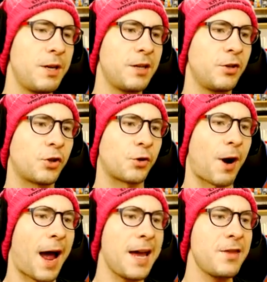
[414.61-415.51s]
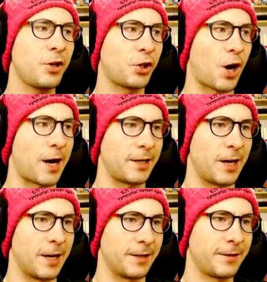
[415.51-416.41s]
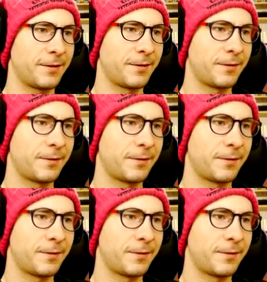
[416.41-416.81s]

We could try the shotgun.